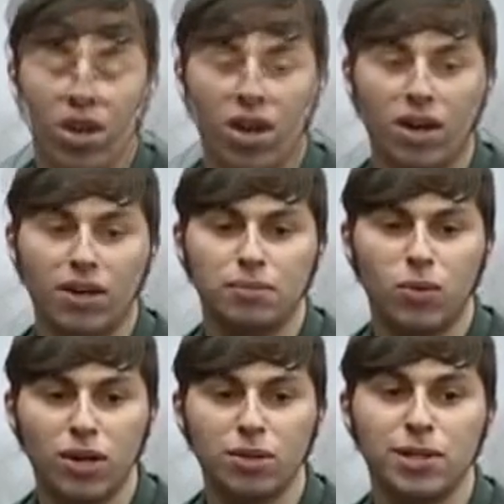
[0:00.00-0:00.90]
Um,
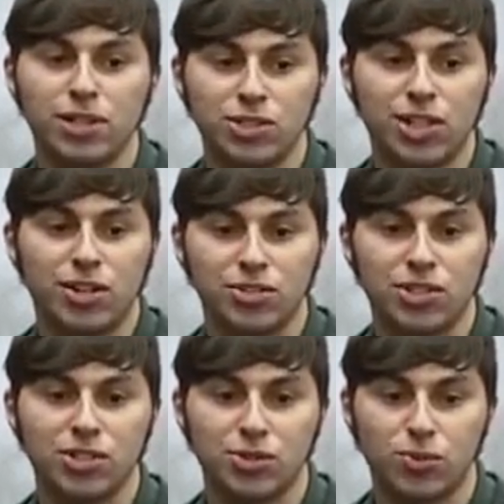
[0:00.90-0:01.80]
one of the biggest
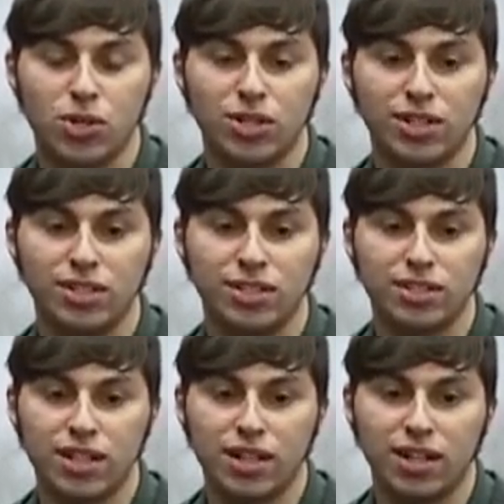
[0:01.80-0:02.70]
challenges
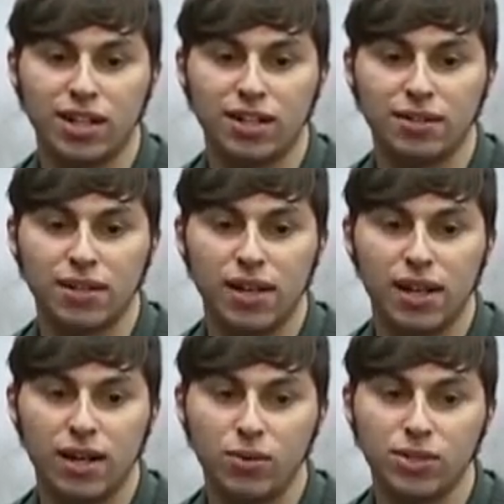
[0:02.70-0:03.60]
was uh,
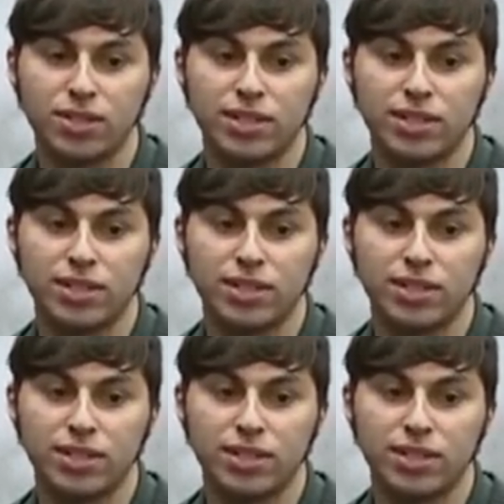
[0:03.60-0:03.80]
it was